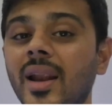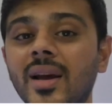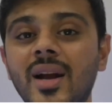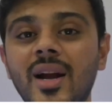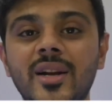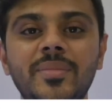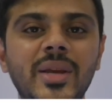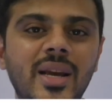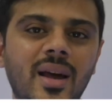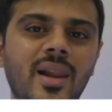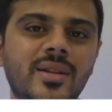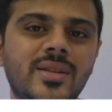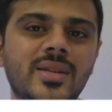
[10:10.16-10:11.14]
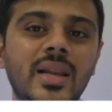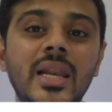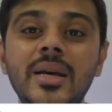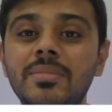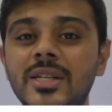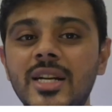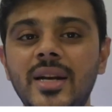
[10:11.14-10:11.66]
Academy collects
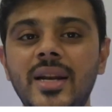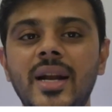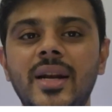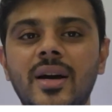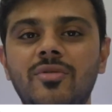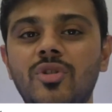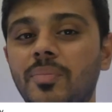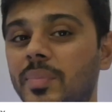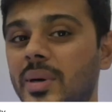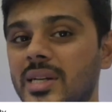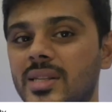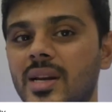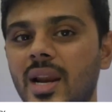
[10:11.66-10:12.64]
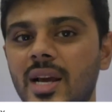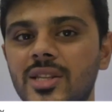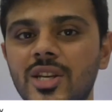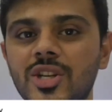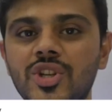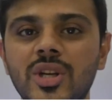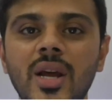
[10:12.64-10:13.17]
limited data for
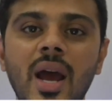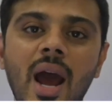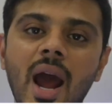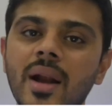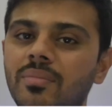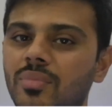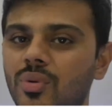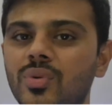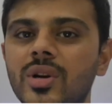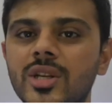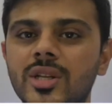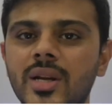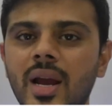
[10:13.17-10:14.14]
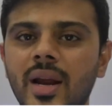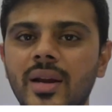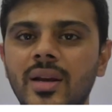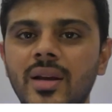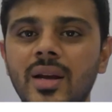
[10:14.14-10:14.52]
personalization and progress tracking.